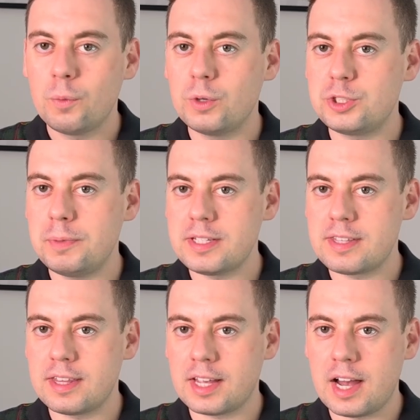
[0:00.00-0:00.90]
which
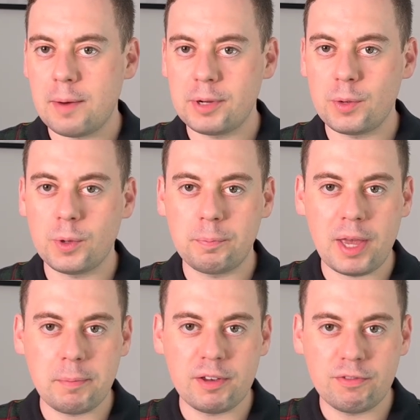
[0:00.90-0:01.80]
means that the company will
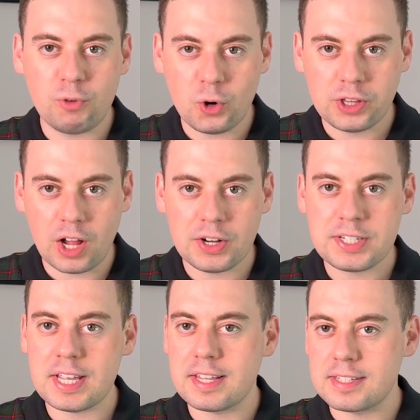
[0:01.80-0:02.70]
pay me
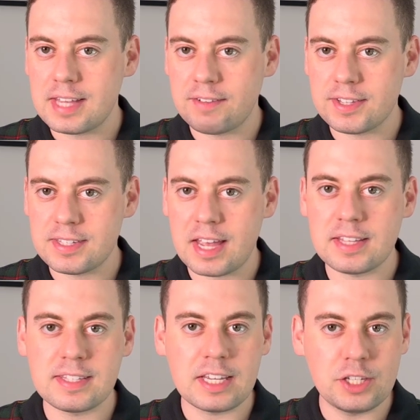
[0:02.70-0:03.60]

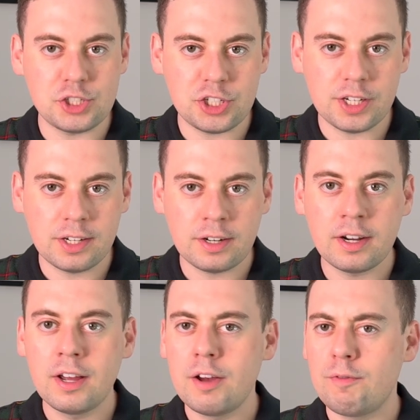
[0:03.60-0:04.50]
$4.07 each year